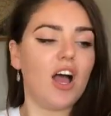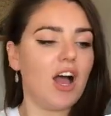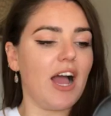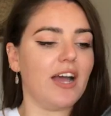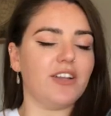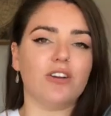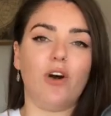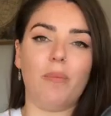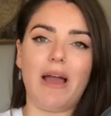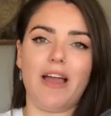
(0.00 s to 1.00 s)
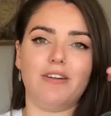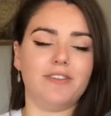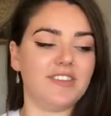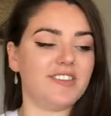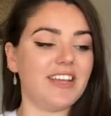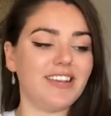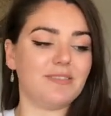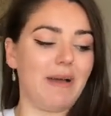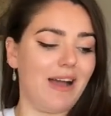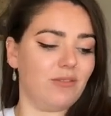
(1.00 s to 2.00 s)
And I got a pair of
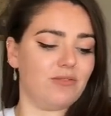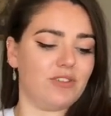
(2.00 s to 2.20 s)
£6